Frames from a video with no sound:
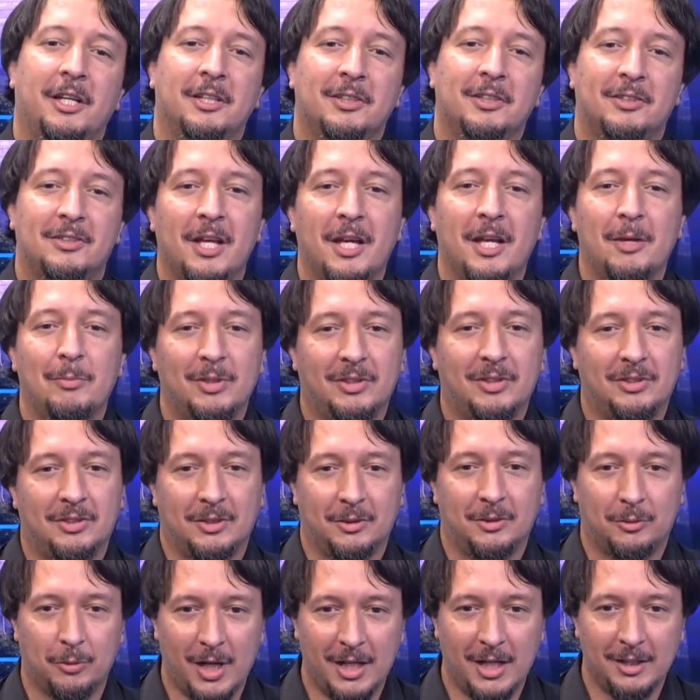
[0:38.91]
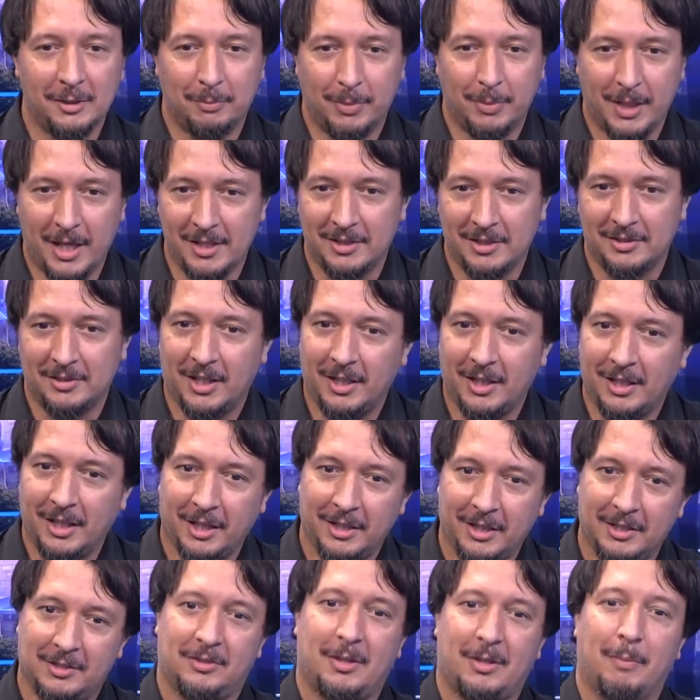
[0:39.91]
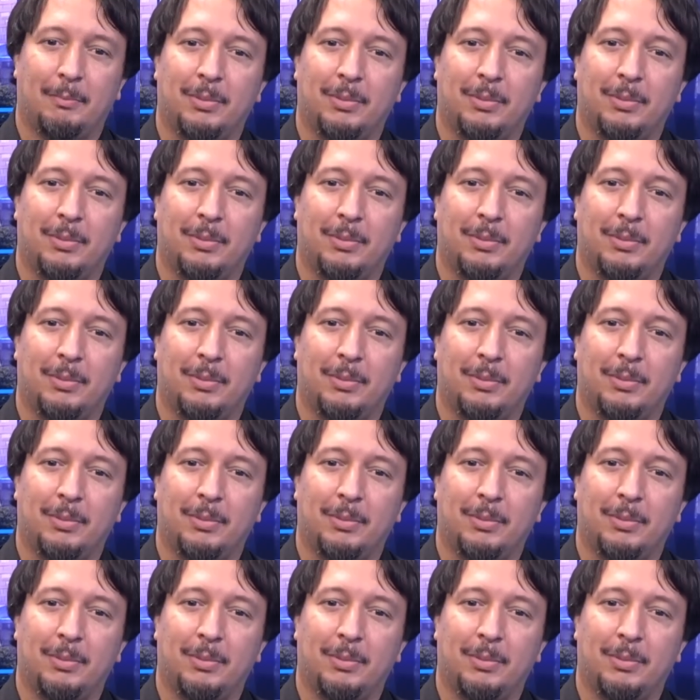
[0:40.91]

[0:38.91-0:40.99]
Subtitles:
His name is Grant Blaisdell, and it's